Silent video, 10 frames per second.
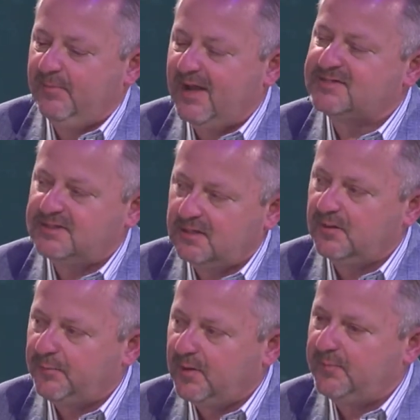But I see
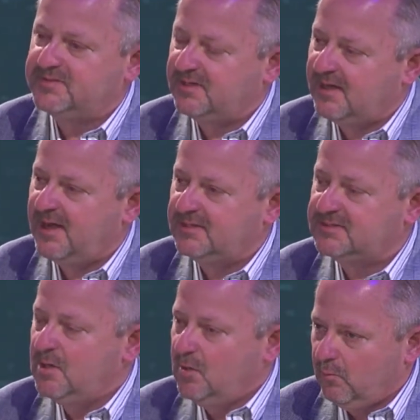clear purpose in
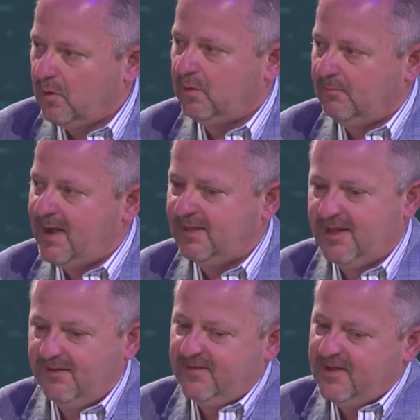God's role in my
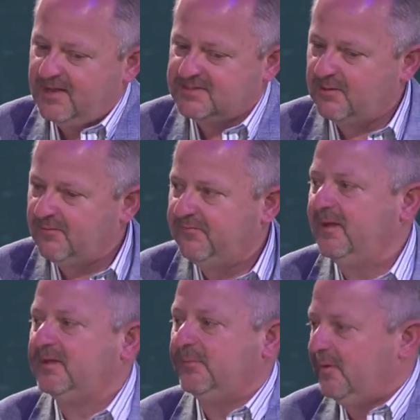life as I
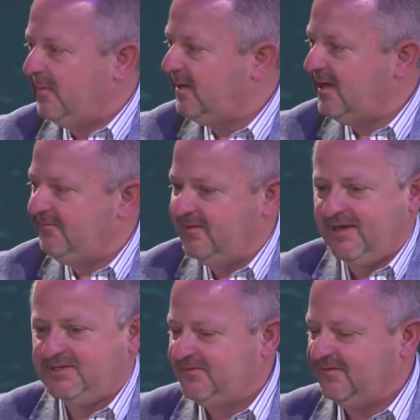reflect upon my life at
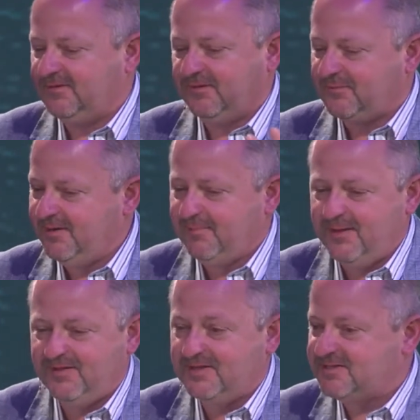age 53. And
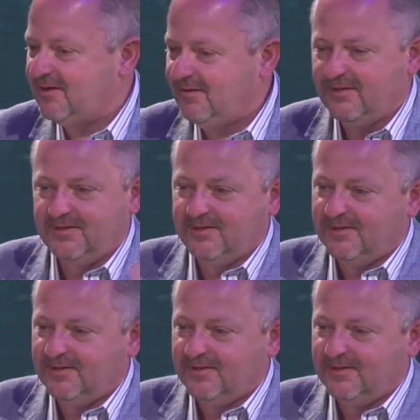maybe that's all,